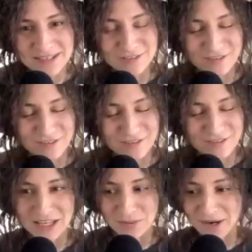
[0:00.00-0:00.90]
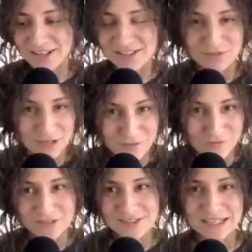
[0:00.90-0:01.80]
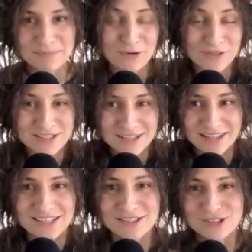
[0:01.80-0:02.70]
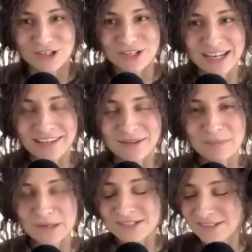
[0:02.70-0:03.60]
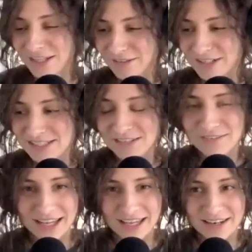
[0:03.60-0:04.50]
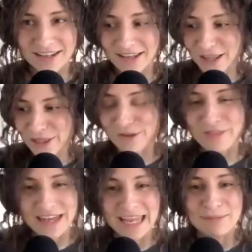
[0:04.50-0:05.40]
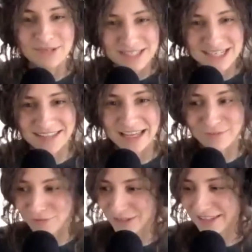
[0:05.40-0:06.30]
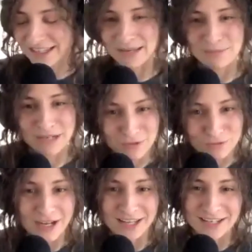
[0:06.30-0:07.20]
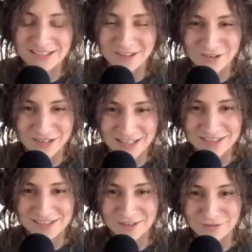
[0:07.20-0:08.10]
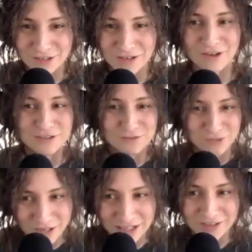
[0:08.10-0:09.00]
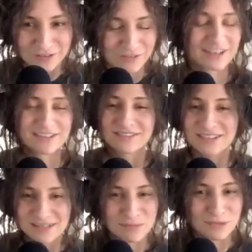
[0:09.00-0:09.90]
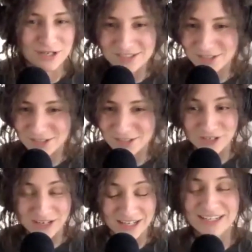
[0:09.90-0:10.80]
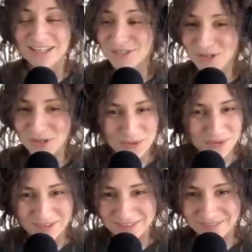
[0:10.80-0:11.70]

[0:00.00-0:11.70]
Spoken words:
developing that awareness of what it feels like, both as the listener and the person on the receiving end, they're then able to take that feeling and bring it right into their next discovery calls for greater effectiveness and more disclosure. And it is cool.